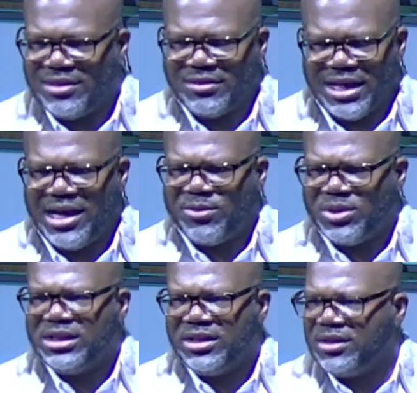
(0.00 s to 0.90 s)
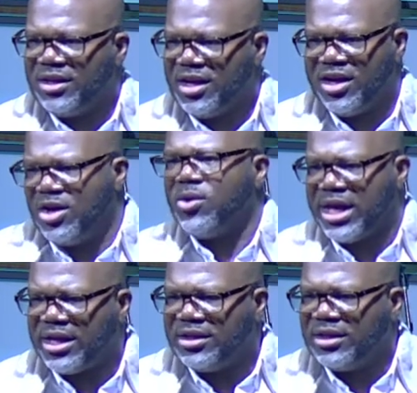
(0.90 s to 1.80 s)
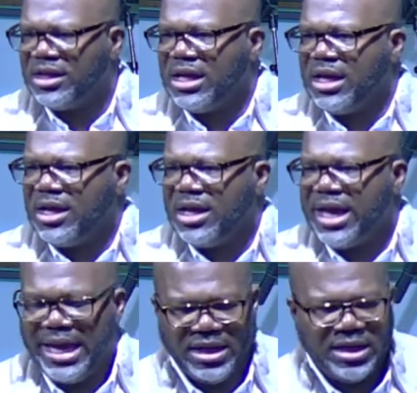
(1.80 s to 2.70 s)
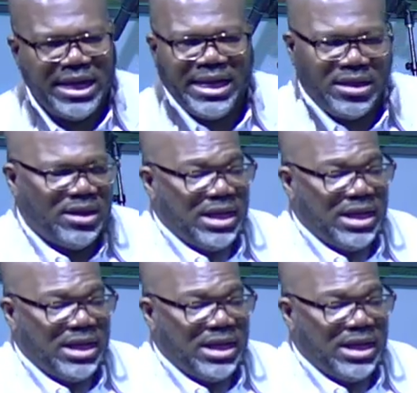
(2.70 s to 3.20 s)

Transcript: god really uh, okay and, it, and, and